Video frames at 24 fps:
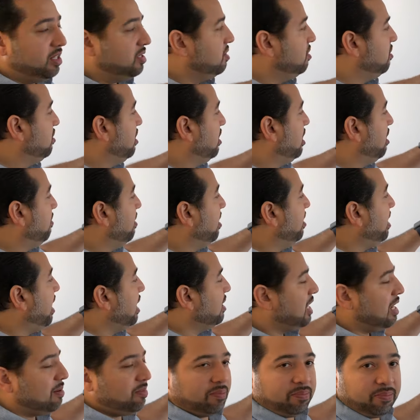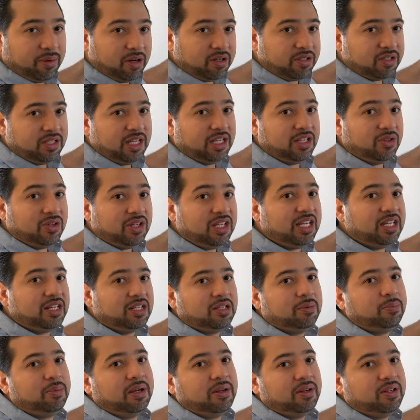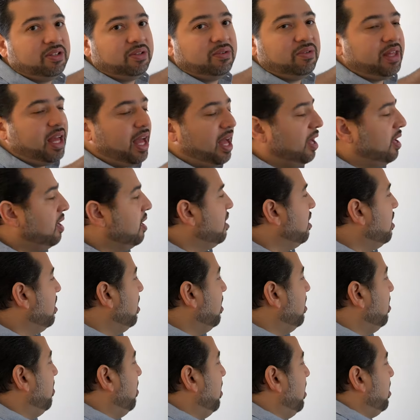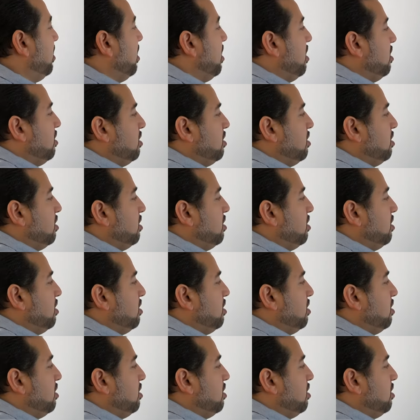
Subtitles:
So think about that type of person that you need to be able to do that, right?